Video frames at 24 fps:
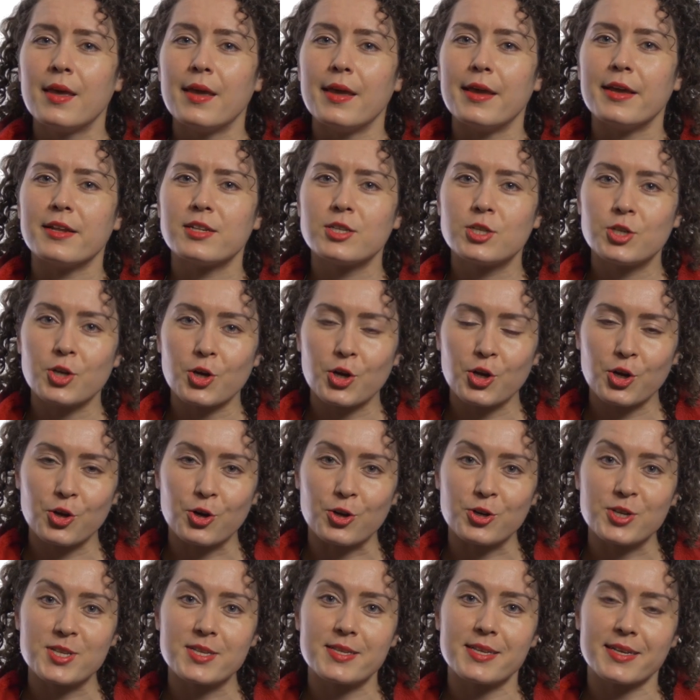It took
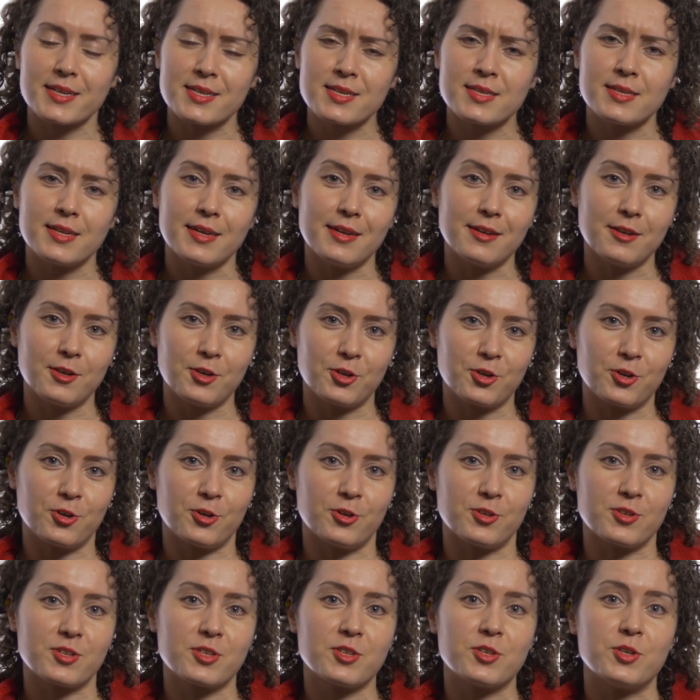her 16
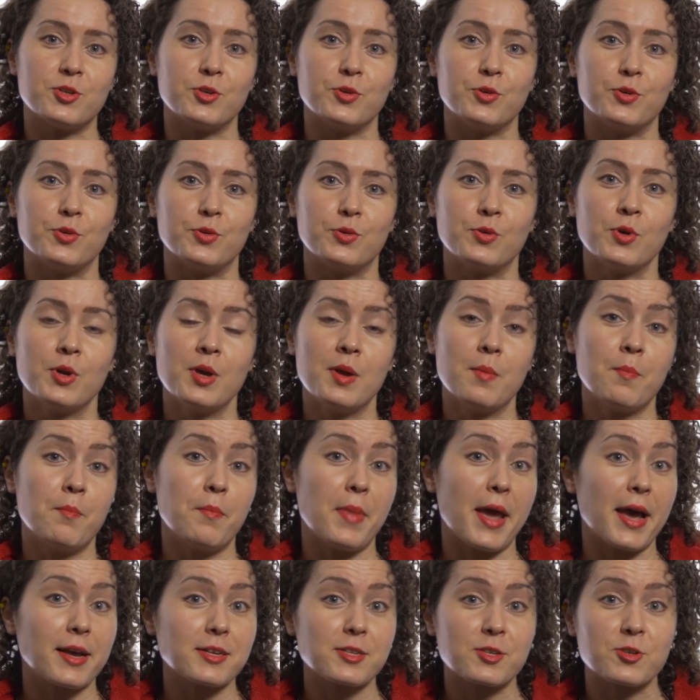years to
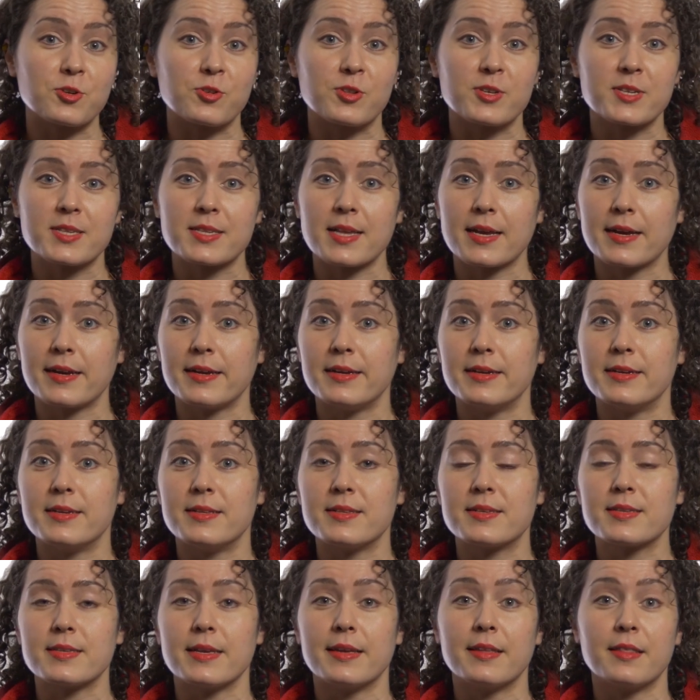master the
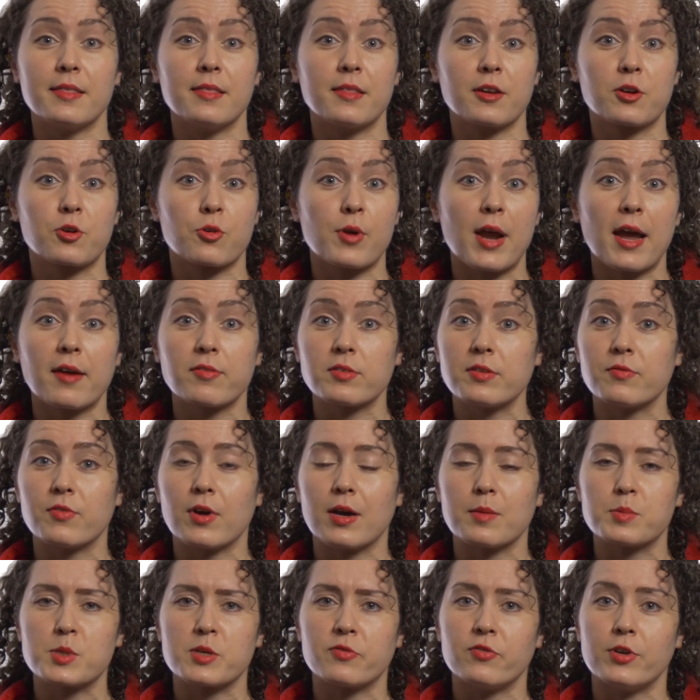science and the craft of
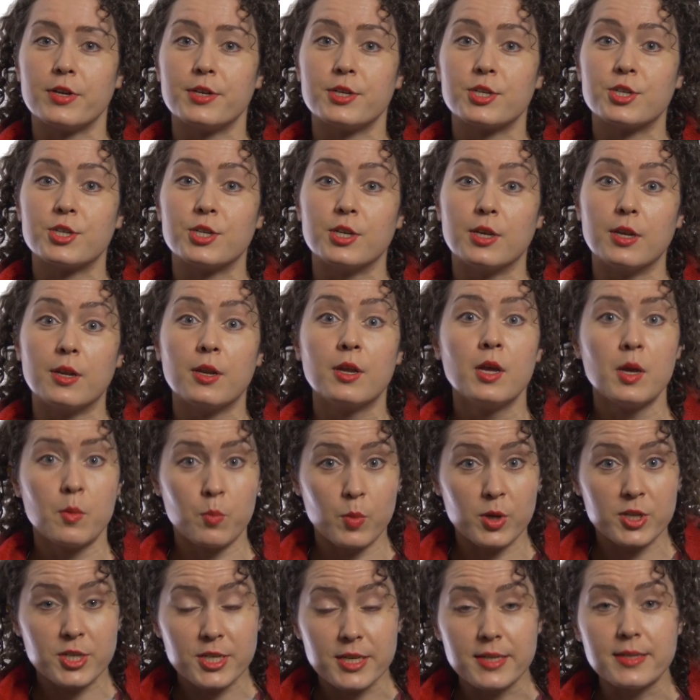observation,
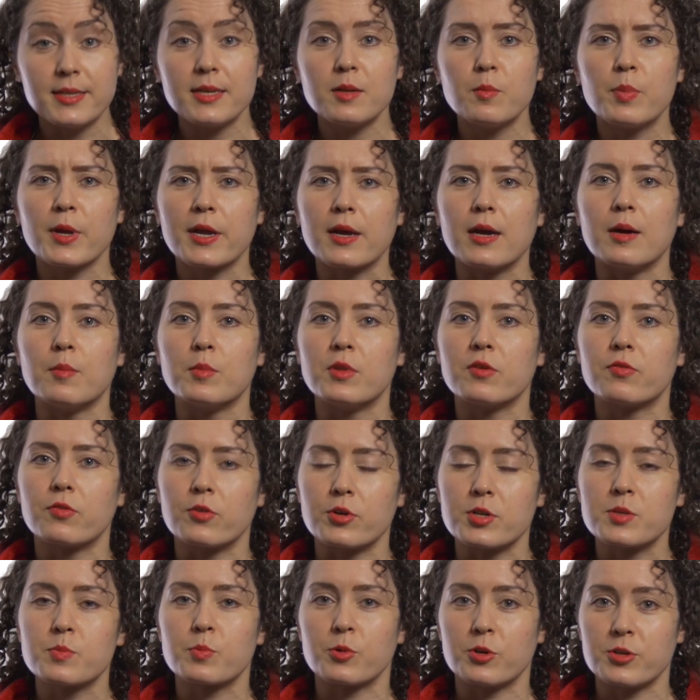but she did become the
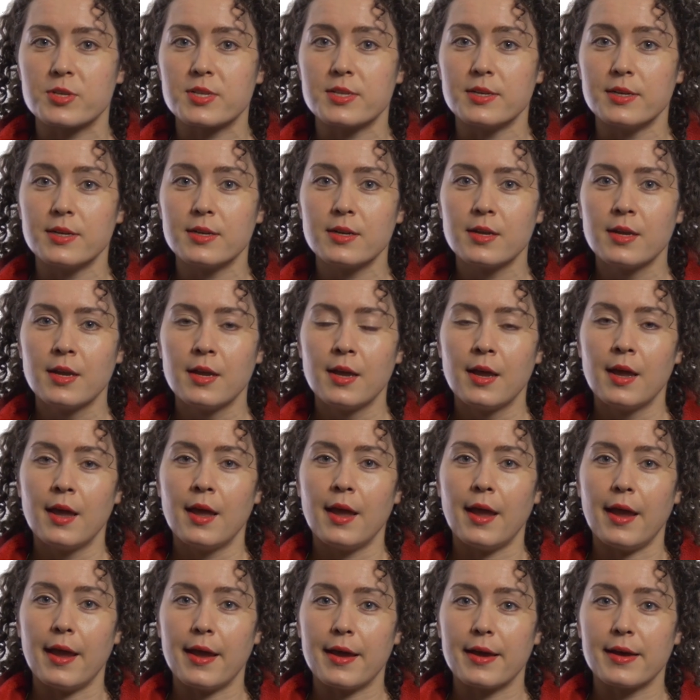first person.
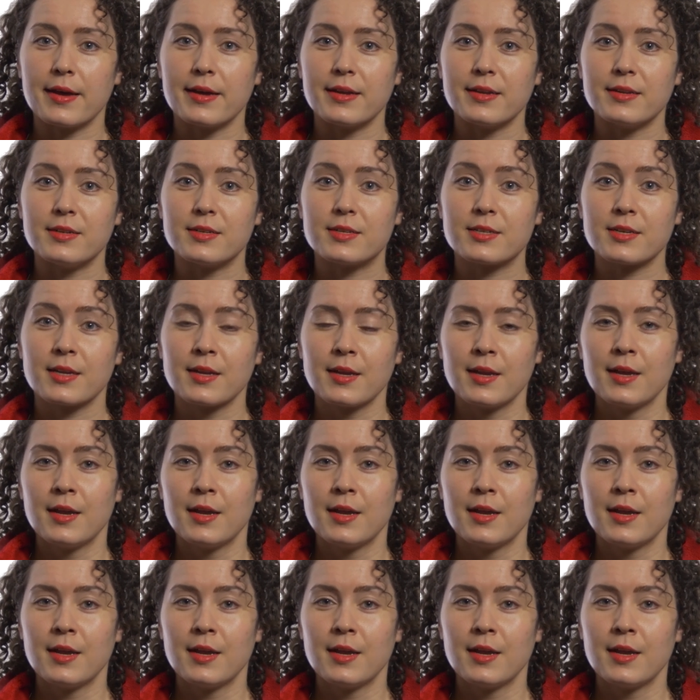And